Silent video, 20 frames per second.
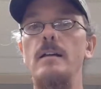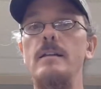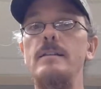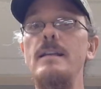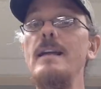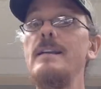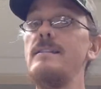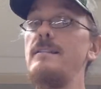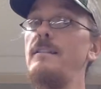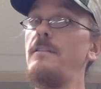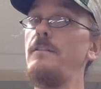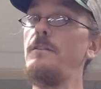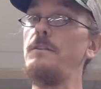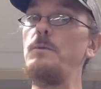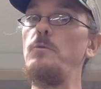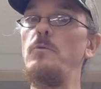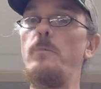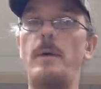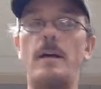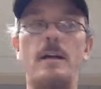Next in our
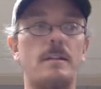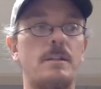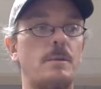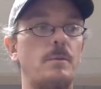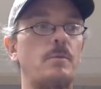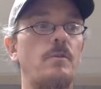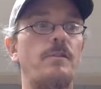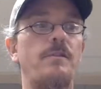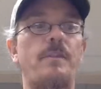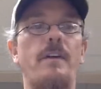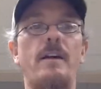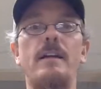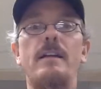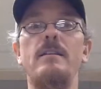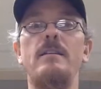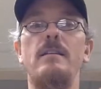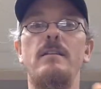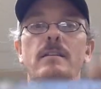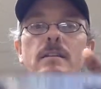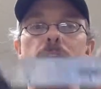toolbox, we will
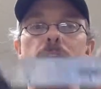find